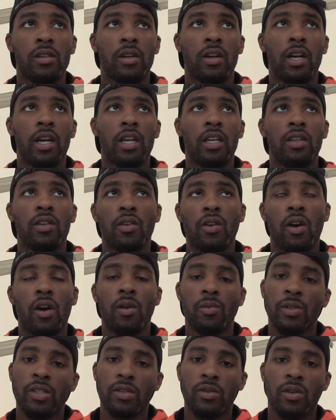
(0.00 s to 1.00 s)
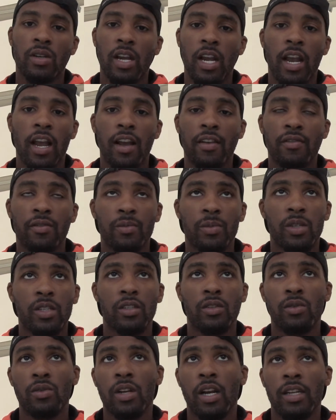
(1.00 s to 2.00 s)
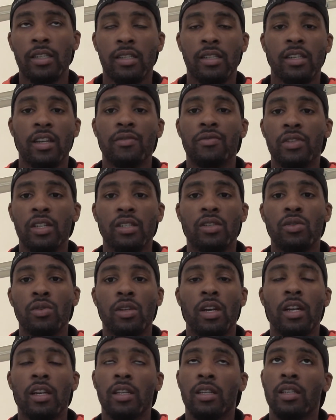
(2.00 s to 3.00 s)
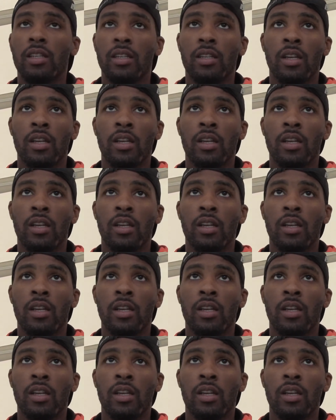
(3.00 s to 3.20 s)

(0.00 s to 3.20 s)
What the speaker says: All right, you're always gonna have them because you got stuff that you gotta